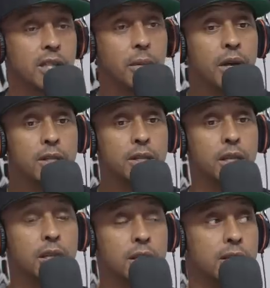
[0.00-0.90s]
something.
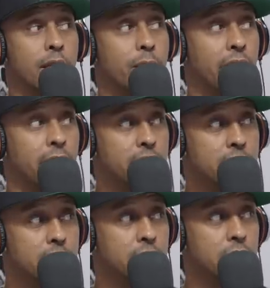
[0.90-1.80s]
Some
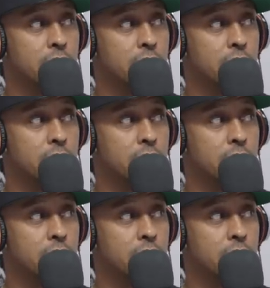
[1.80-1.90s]
niggas